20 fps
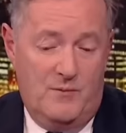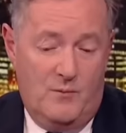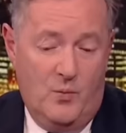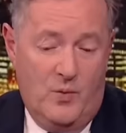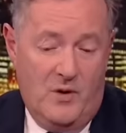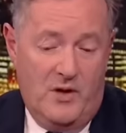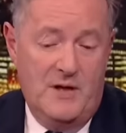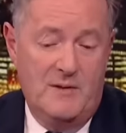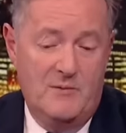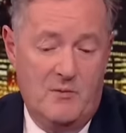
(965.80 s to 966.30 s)

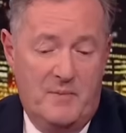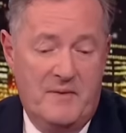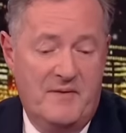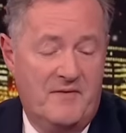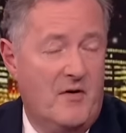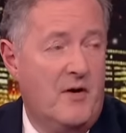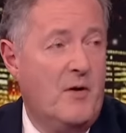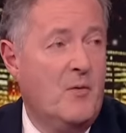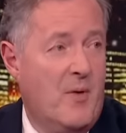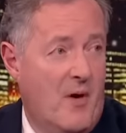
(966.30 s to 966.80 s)
William will be
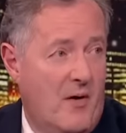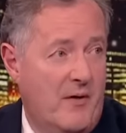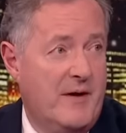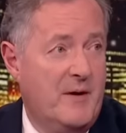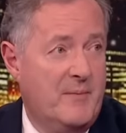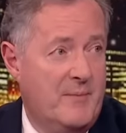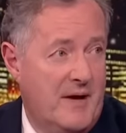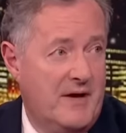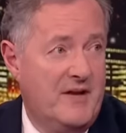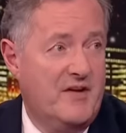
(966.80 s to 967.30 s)
very worried
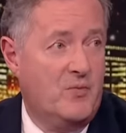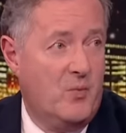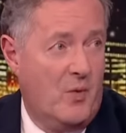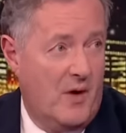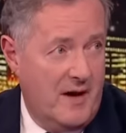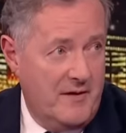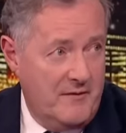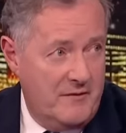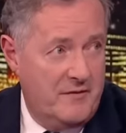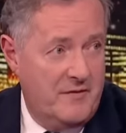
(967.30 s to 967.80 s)
about his
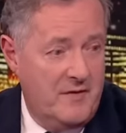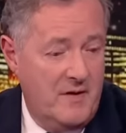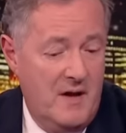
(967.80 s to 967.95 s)
wife.